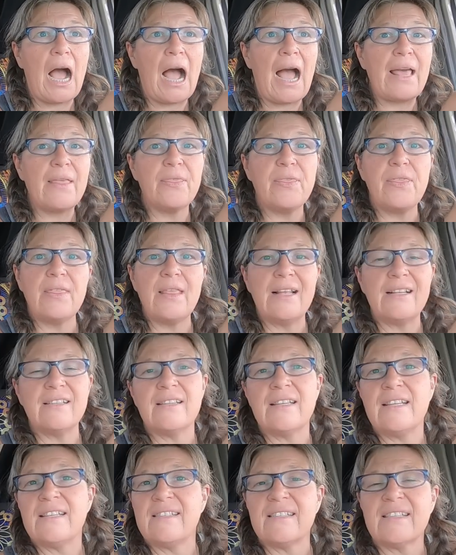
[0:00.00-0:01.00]
I it,
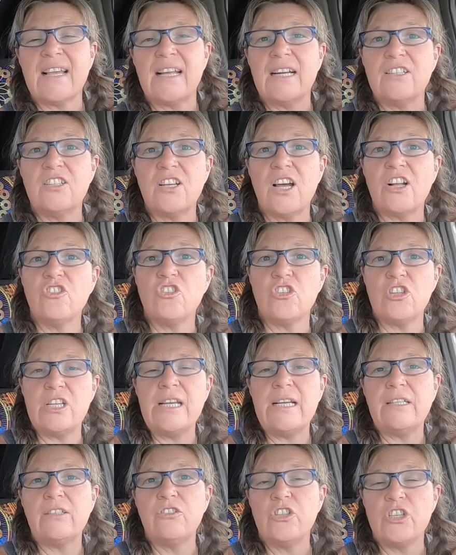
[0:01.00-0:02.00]
this is going to touch
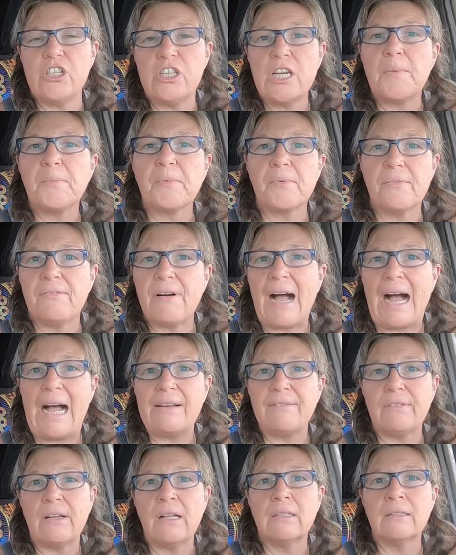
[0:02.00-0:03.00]
into number
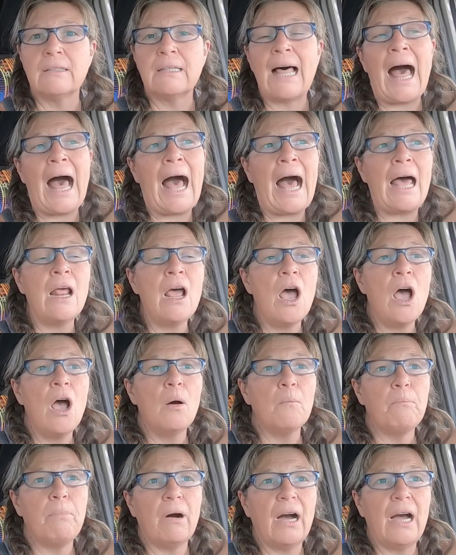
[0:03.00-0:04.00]
five a lot,
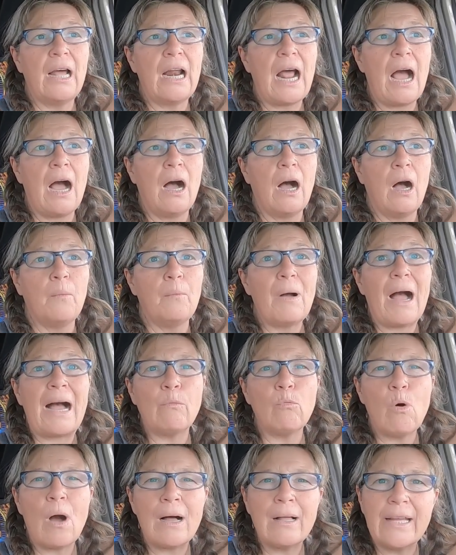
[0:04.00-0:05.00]
but um,
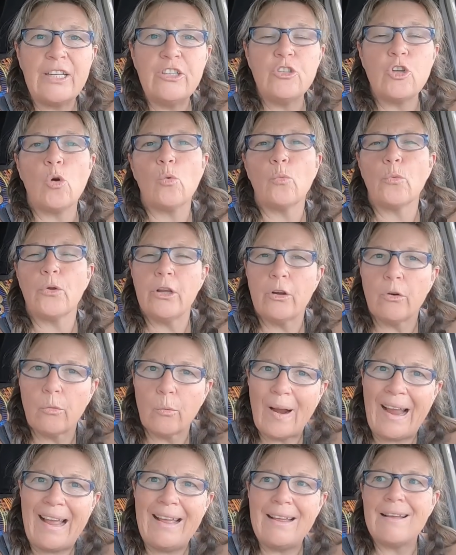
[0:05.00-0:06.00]
while I don't
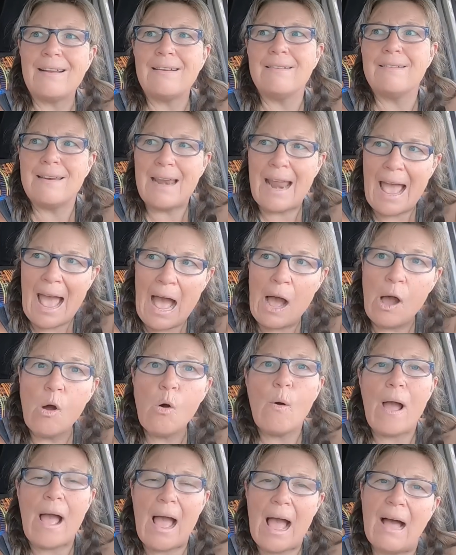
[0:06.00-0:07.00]
regret
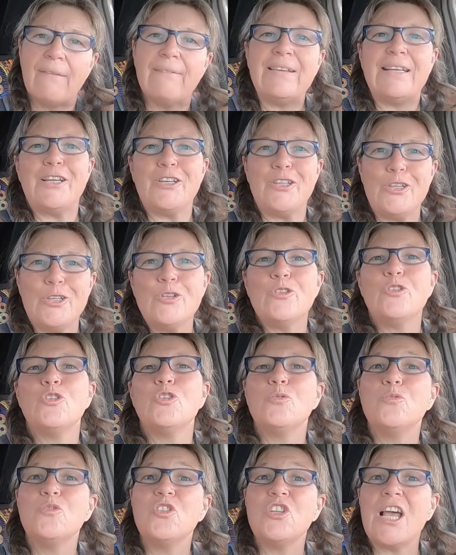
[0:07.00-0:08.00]
now having a
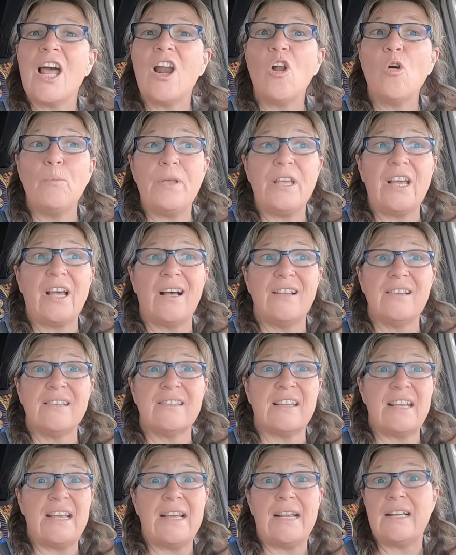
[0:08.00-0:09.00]
YouTube channel
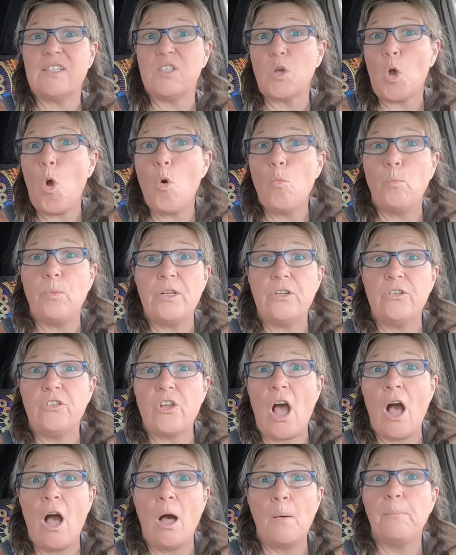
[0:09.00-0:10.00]
because it has opened
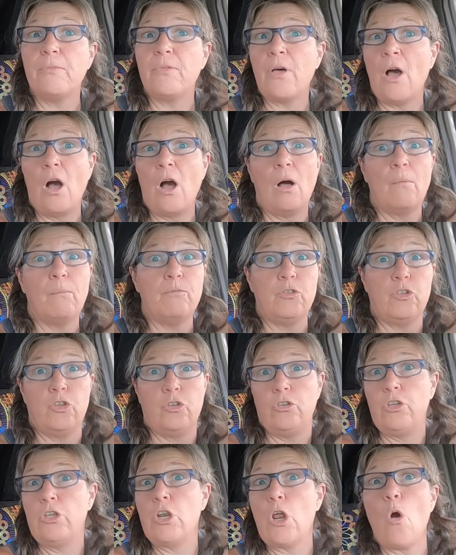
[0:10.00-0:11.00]
up,
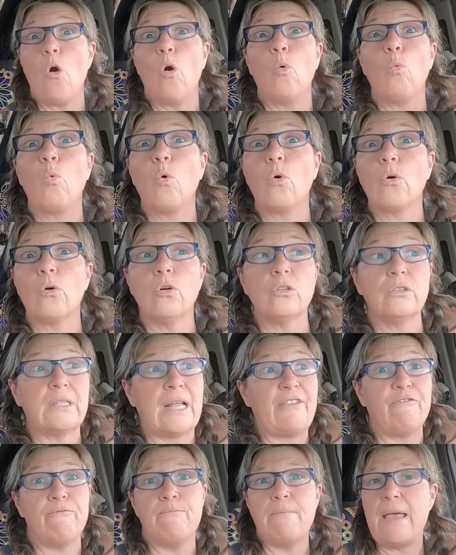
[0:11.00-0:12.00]
you know, a world.
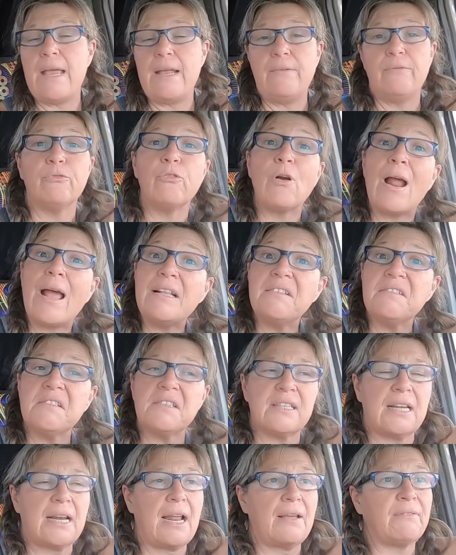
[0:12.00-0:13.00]
I've made
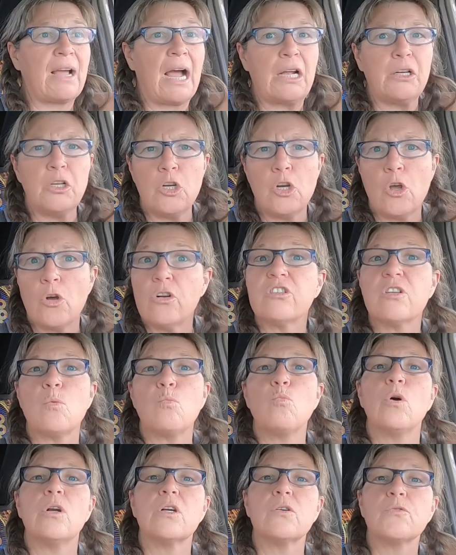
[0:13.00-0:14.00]
friends and I've gotten to know
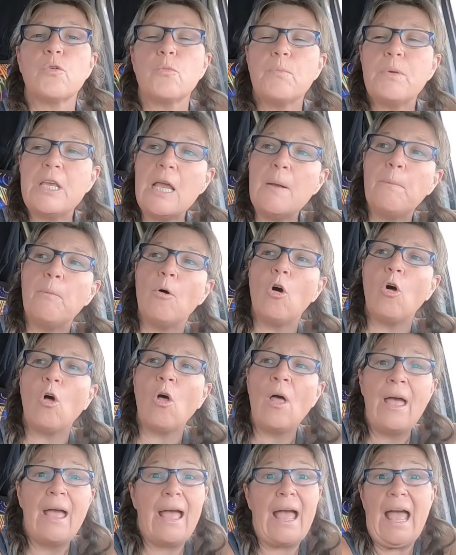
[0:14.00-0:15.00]
some wonderful
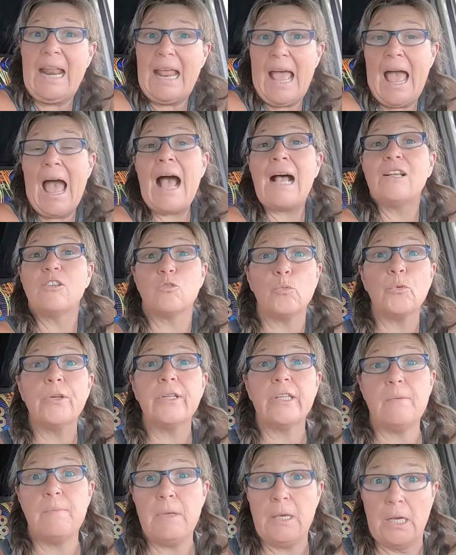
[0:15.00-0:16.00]
people, and it has
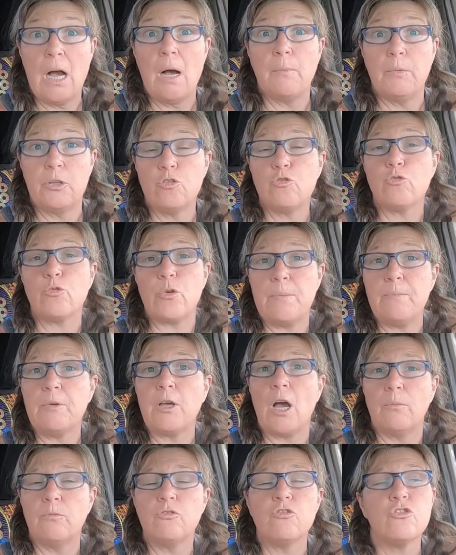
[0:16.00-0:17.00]
really become a dream
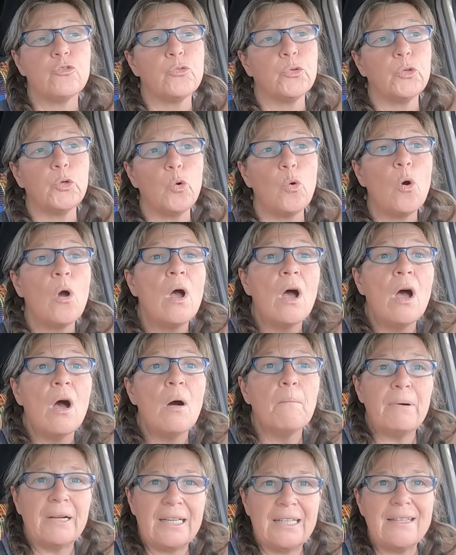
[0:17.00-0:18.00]
come true.
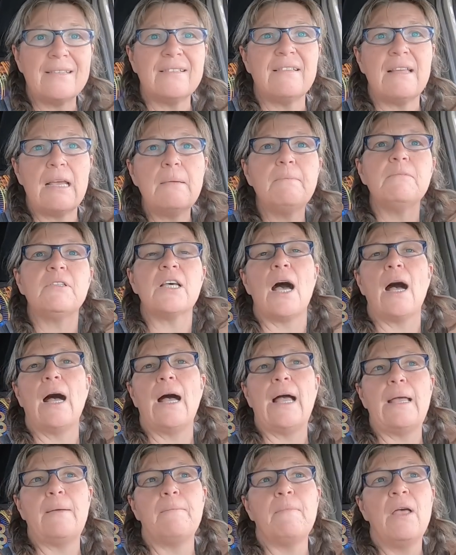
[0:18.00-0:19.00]
But at the same
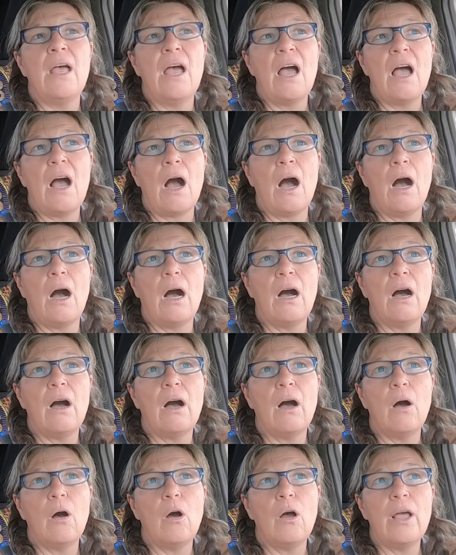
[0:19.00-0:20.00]
time,
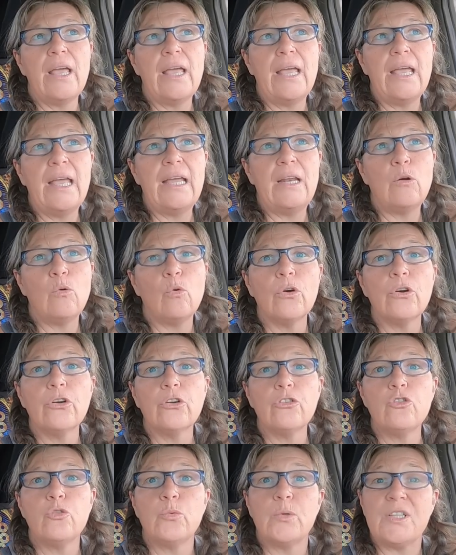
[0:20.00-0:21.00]
uh, in
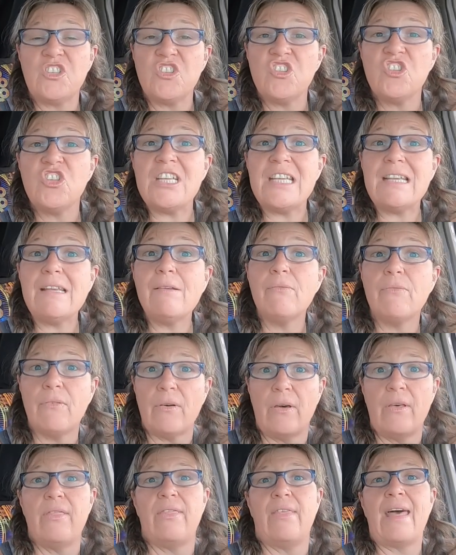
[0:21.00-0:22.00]
order to achieve
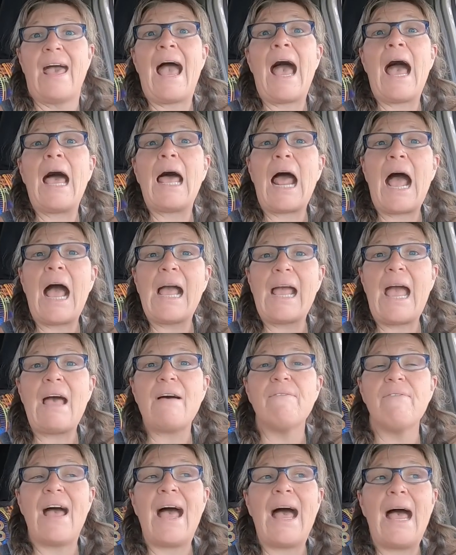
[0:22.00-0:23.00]
that, I
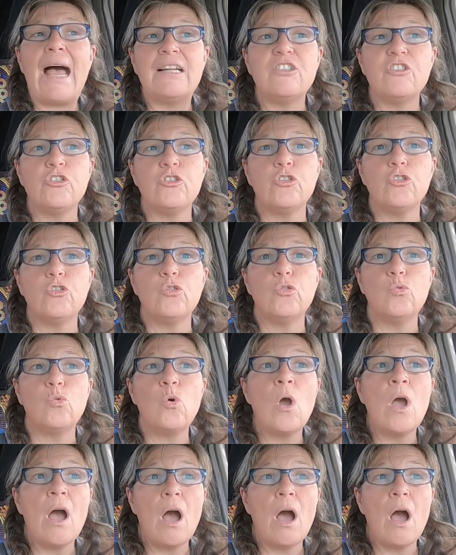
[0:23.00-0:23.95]
have had to